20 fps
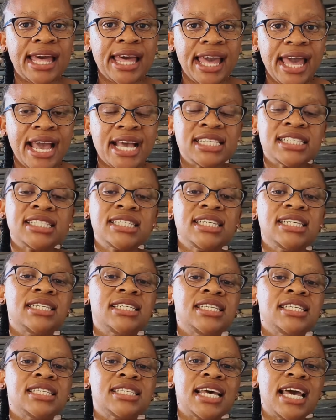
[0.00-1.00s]
as it
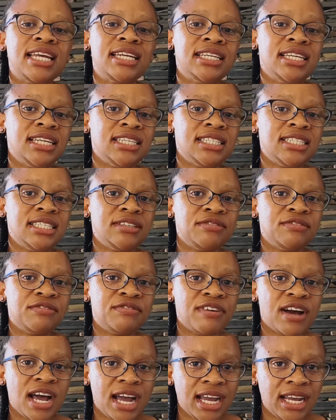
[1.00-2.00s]
is
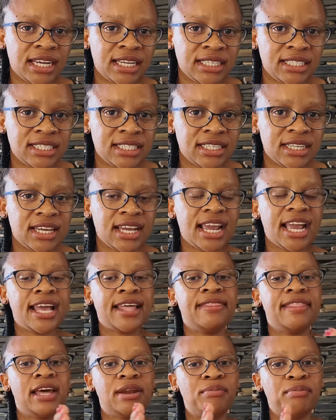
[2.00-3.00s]
identified
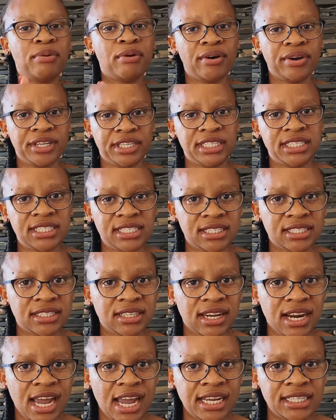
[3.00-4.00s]
at that point,
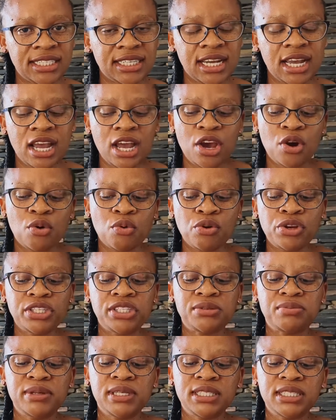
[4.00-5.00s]
right?
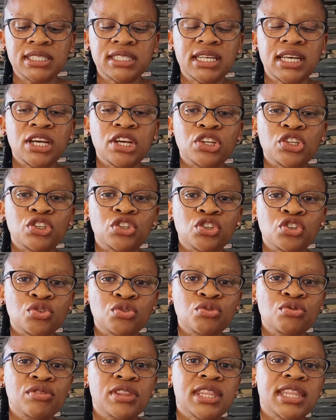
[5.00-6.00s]
Which means,
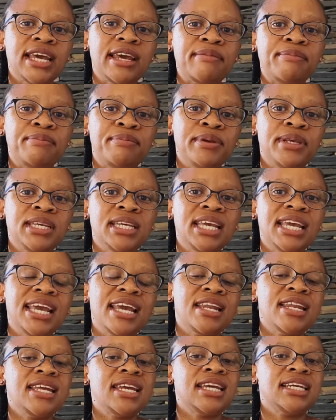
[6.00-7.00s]
should there be
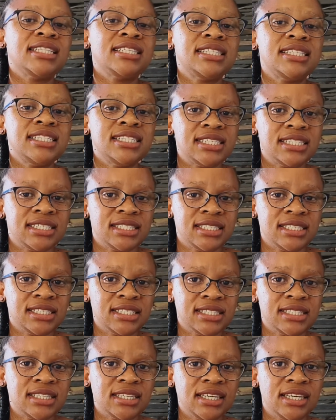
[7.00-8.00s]
any
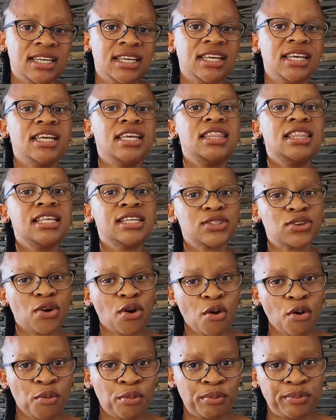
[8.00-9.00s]
additions in the
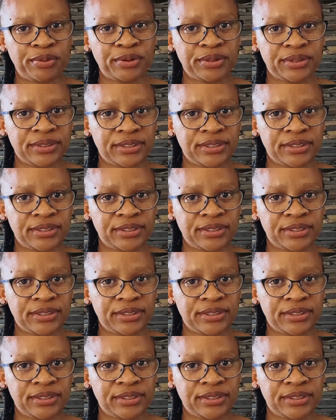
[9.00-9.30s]
scope,